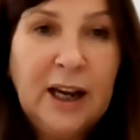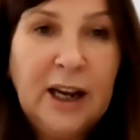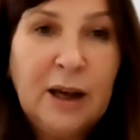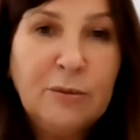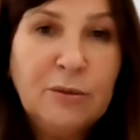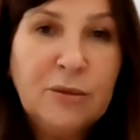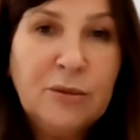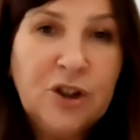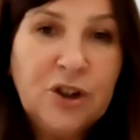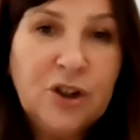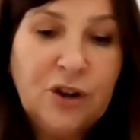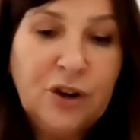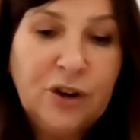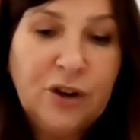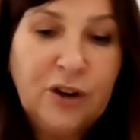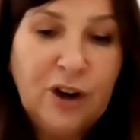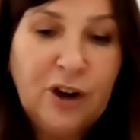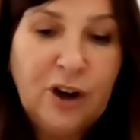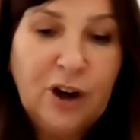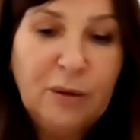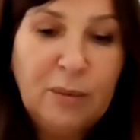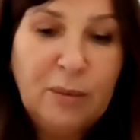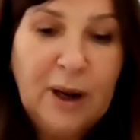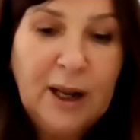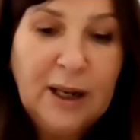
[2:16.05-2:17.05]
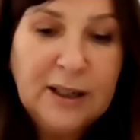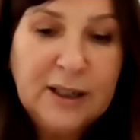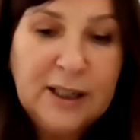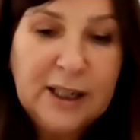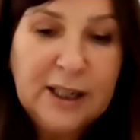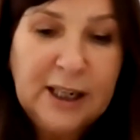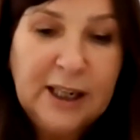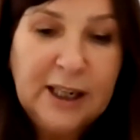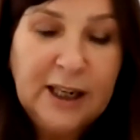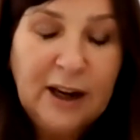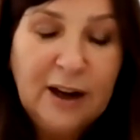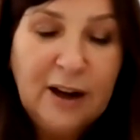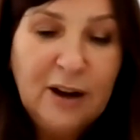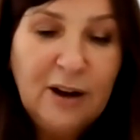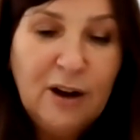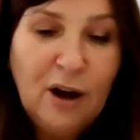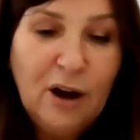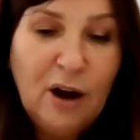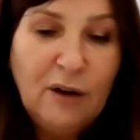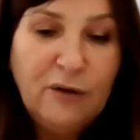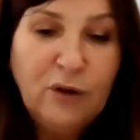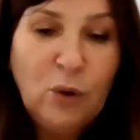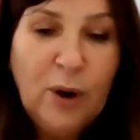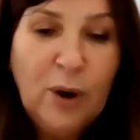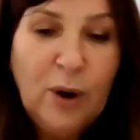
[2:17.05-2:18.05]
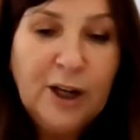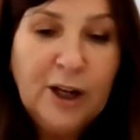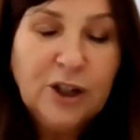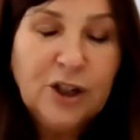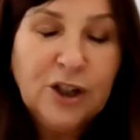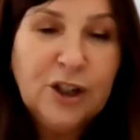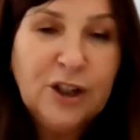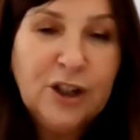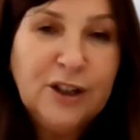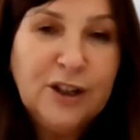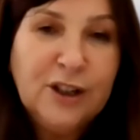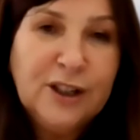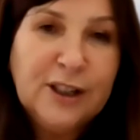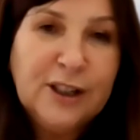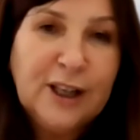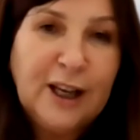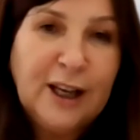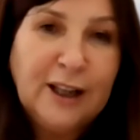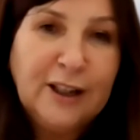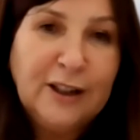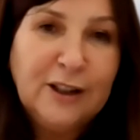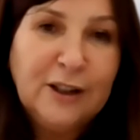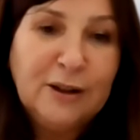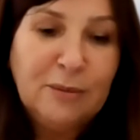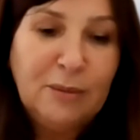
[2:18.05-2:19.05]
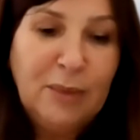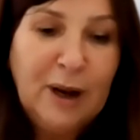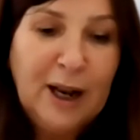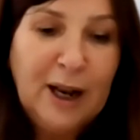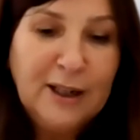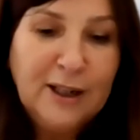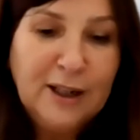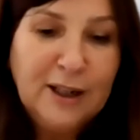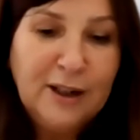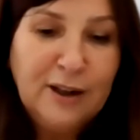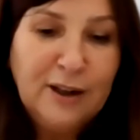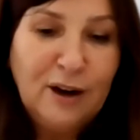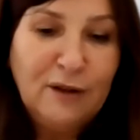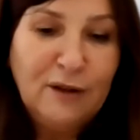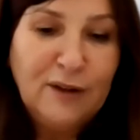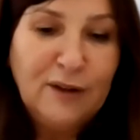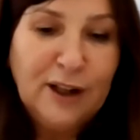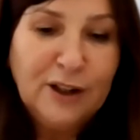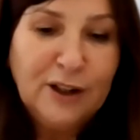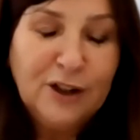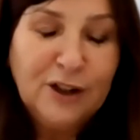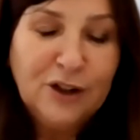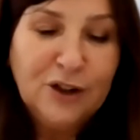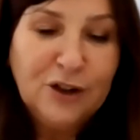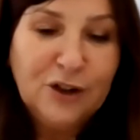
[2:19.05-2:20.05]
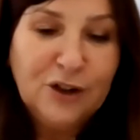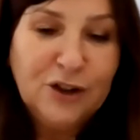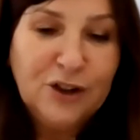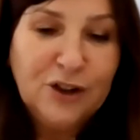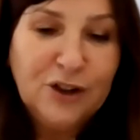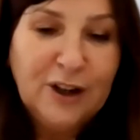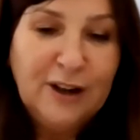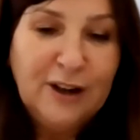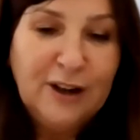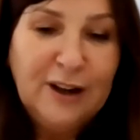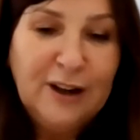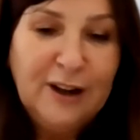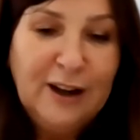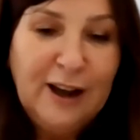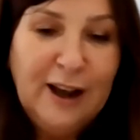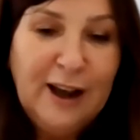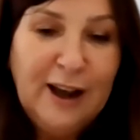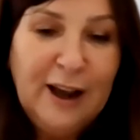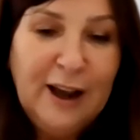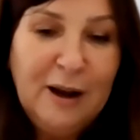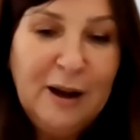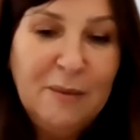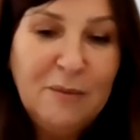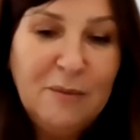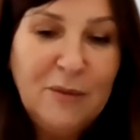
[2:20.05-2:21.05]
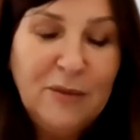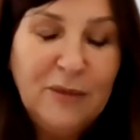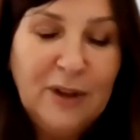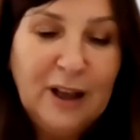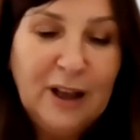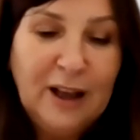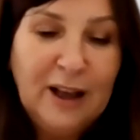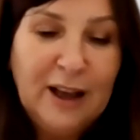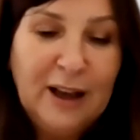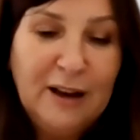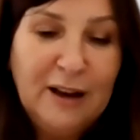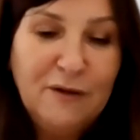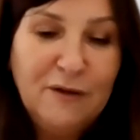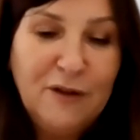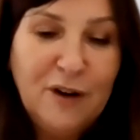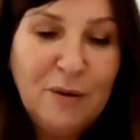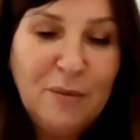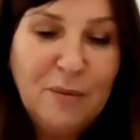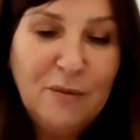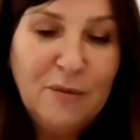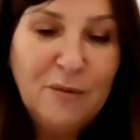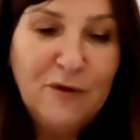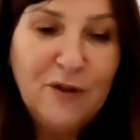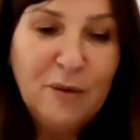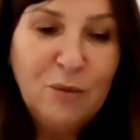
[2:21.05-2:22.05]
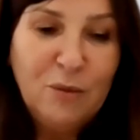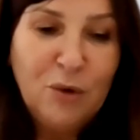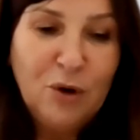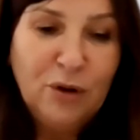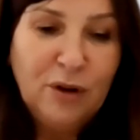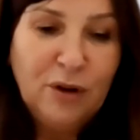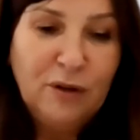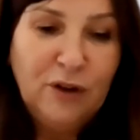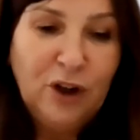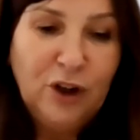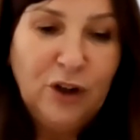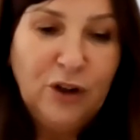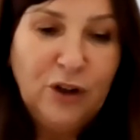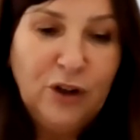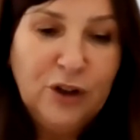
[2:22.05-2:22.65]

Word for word: I'm sure there are plenty of questions and plenty of answers um, uh, from, from both of you.